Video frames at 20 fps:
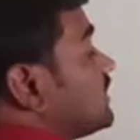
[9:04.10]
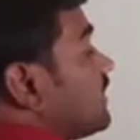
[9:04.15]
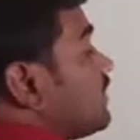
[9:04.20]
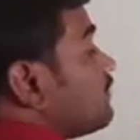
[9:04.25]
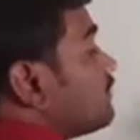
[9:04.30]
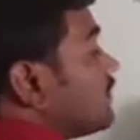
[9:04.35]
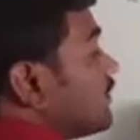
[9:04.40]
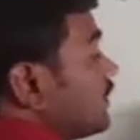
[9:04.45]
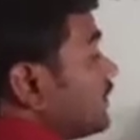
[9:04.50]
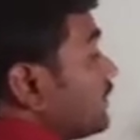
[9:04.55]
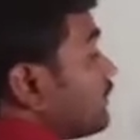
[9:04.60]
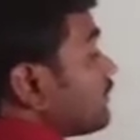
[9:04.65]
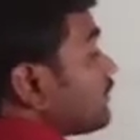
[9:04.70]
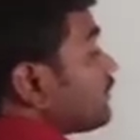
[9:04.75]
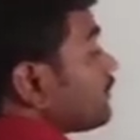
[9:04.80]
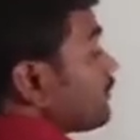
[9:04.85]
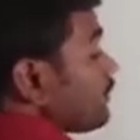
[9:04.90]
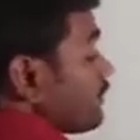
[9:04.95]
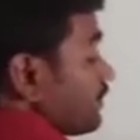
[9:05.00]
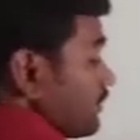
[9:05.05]
a number
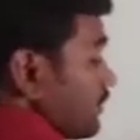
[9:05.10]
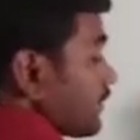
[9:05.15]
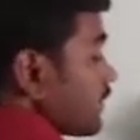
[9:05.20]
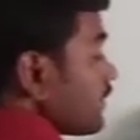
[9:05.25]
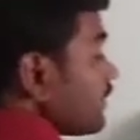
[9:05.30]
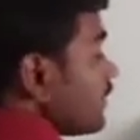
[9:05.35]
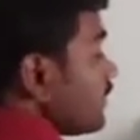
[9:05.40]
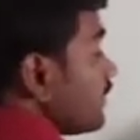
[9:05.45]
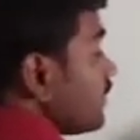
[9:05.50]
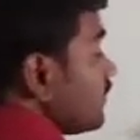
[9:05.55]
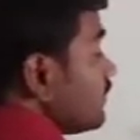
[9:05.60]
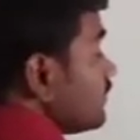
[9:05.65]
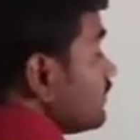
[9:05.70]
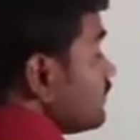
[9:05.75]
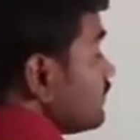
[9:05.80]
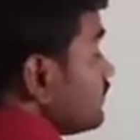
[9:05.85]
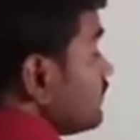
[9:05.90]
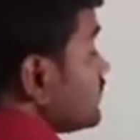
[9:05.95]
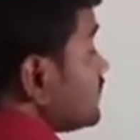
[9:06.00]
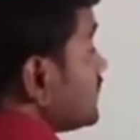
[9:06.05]

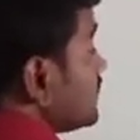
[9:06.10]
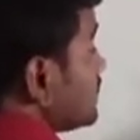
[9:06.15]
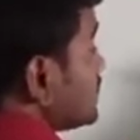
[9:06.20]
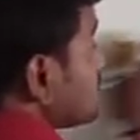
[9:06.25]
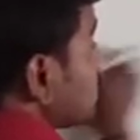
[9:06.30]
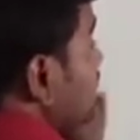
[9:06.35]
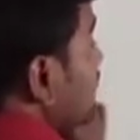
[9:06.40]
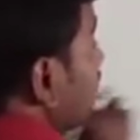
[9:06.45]
which is